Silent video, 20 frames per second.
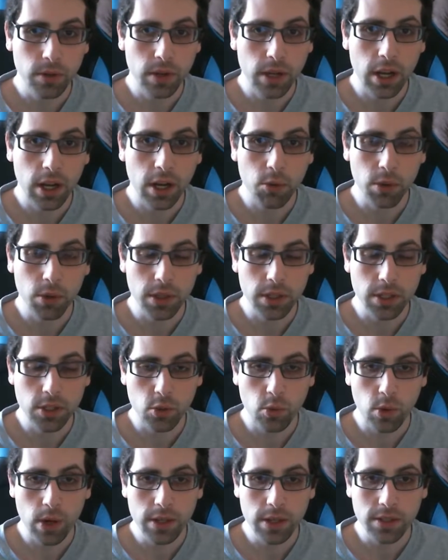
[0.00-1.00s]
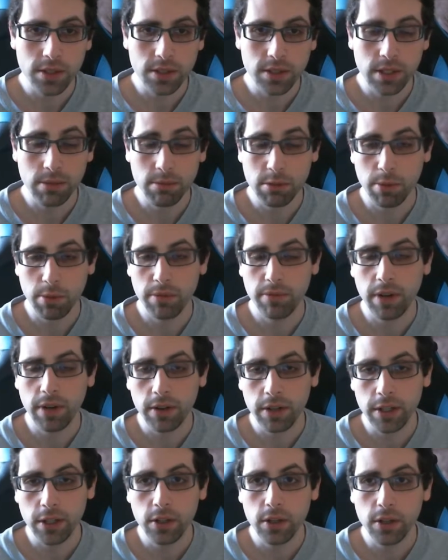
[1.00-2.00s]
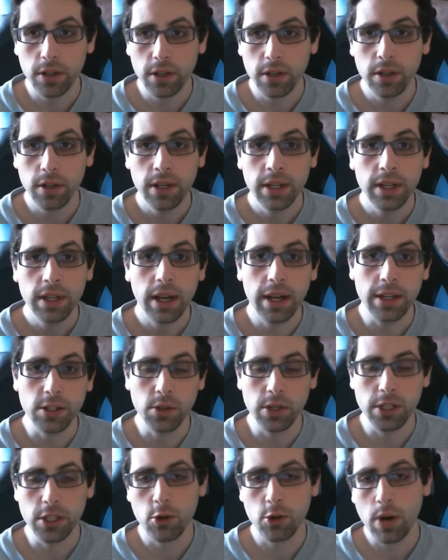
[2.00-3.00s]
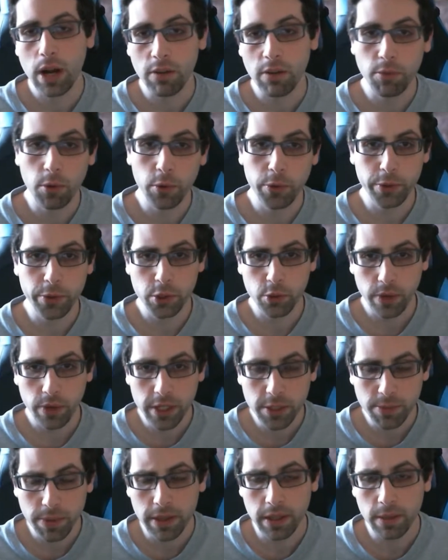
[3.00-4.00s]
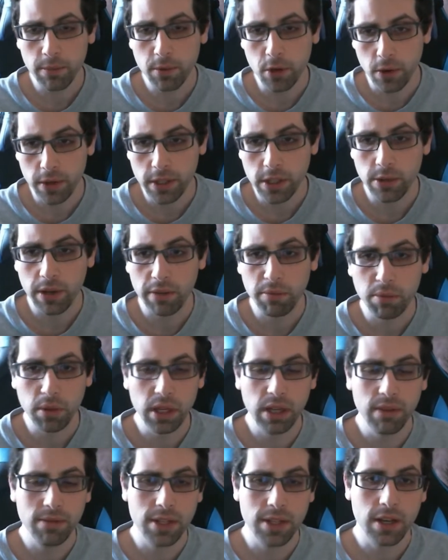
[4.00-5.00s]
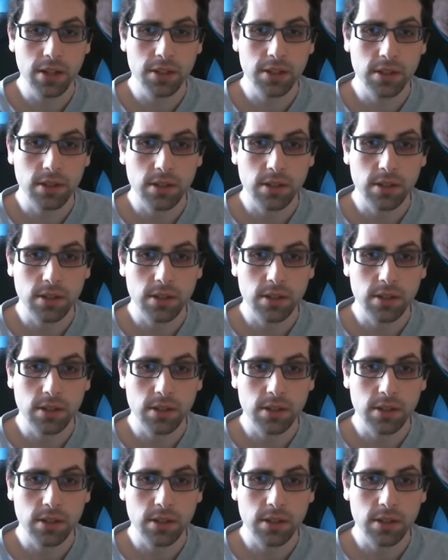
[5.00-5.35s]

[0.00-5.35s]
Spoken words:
with its quest, seems to be very good. I do need to craft both those quests, but I think I'm going to. I have plenty of dust